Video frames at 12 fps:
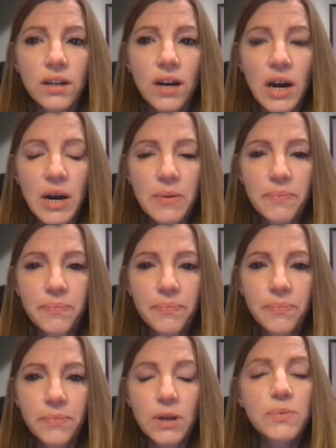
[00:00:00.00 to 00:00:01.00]

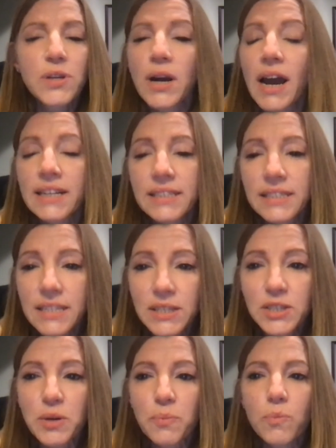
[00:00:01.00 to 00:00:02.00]
as a
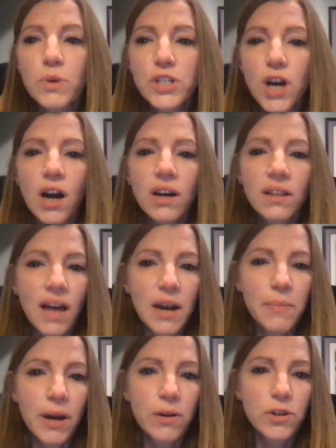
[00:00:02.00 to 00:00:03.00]
system, we talk a lot
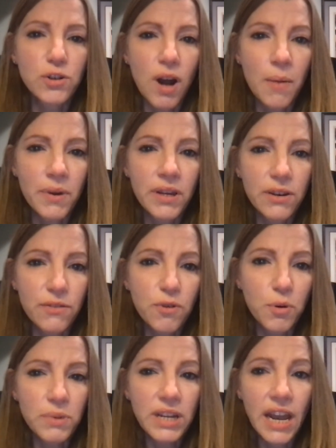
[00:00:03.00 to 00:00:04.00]
about
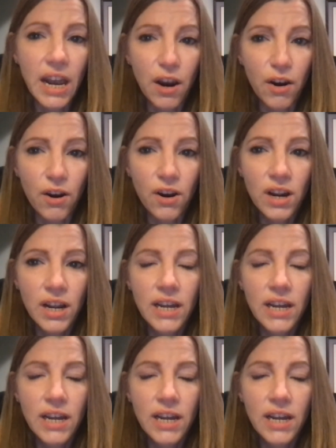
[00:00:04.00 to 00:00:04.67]
trauma-informed care